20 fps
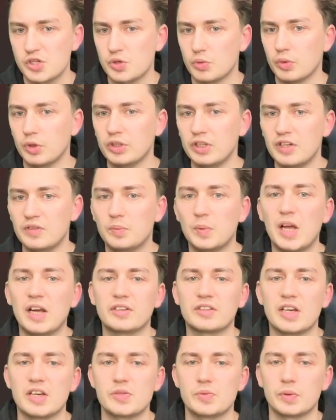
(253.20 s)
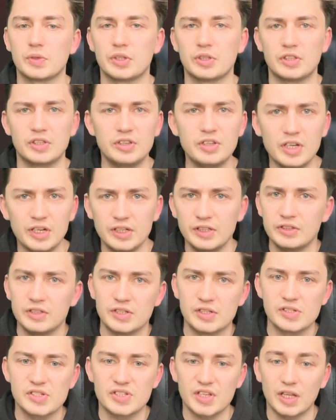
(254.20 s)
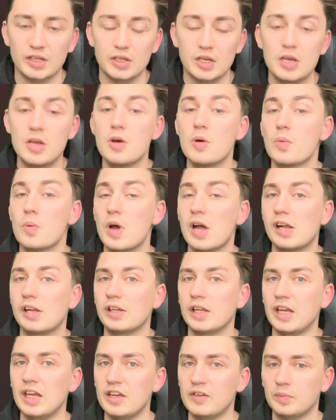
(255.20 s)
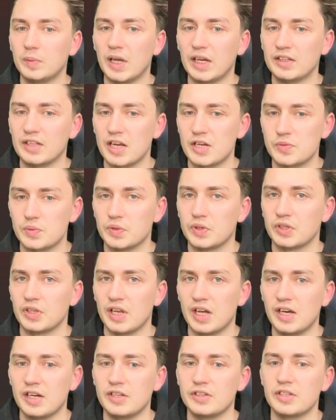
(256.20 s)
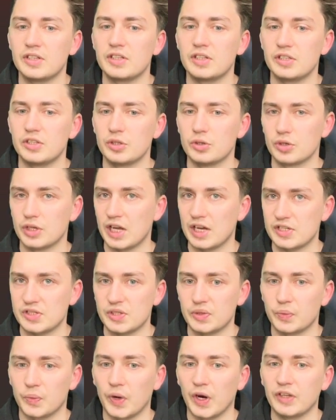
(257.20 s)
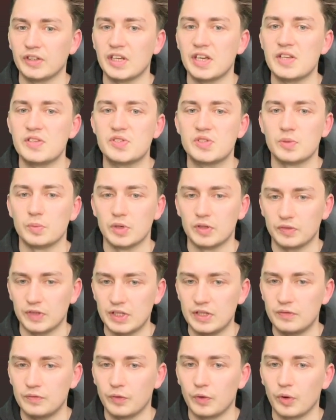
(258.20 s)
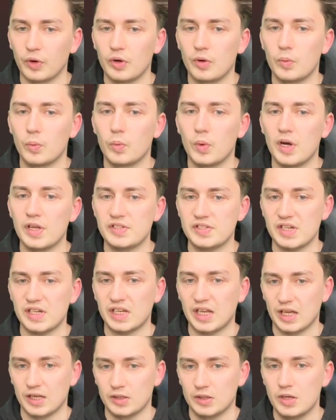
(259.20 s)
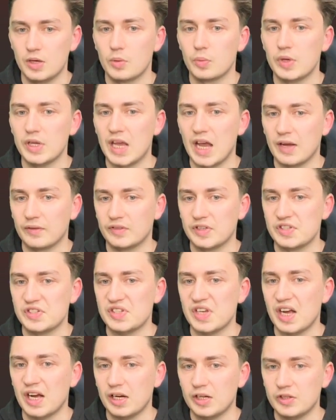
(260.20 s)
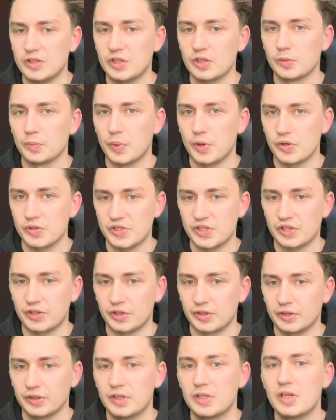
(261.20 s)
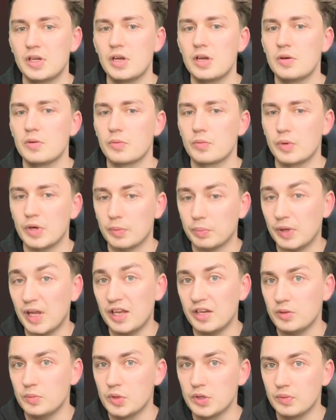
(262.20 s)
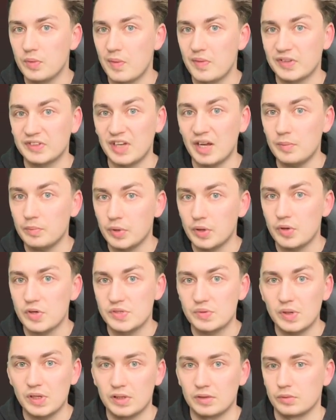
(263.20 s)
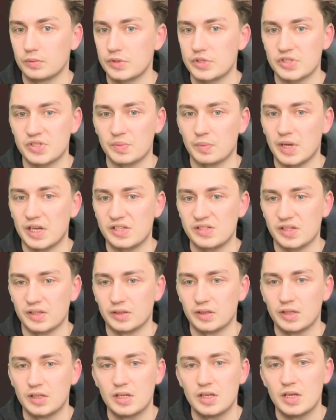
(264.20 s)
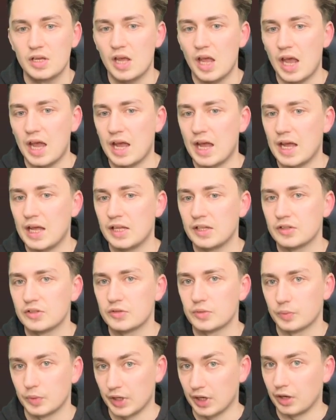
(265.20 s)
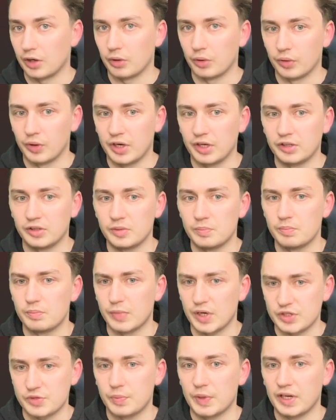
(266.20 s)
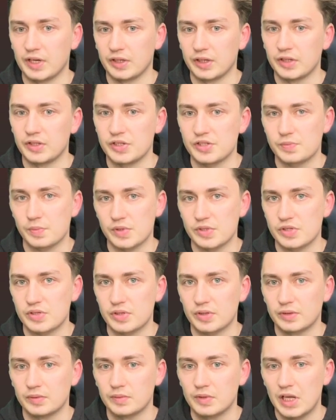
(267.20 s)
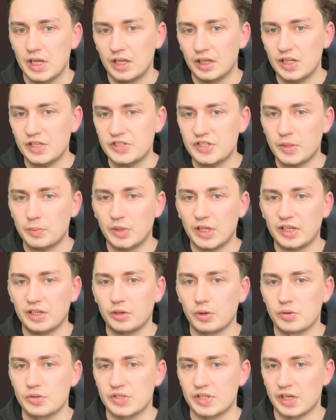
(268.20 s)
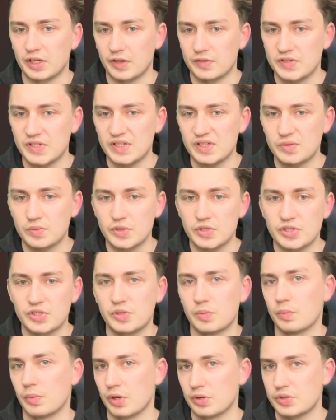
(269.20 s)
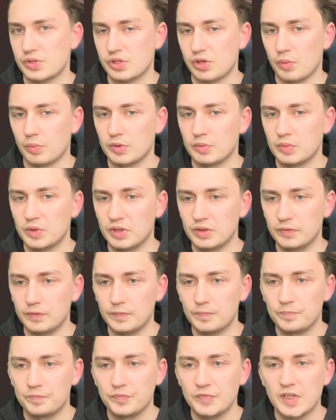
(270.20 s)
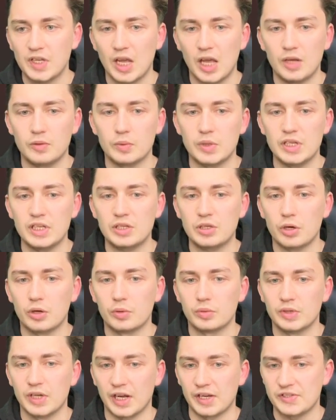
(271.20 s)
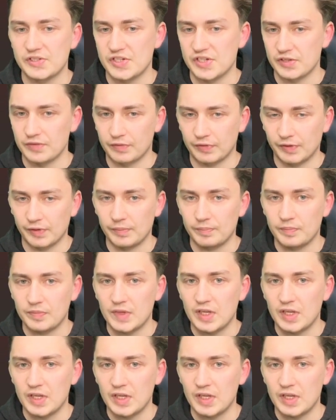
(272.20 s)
So what if black takes with the knight instead? Well, if black takes with the knight, you guessed it right, it's the move e4. Once again, we have this ideal pawn center. We are playing the move with a tempo as well, which is amazing. And we are already much better in this position. Let's say black goes knight f6, which is the most common move, and we go knight c3.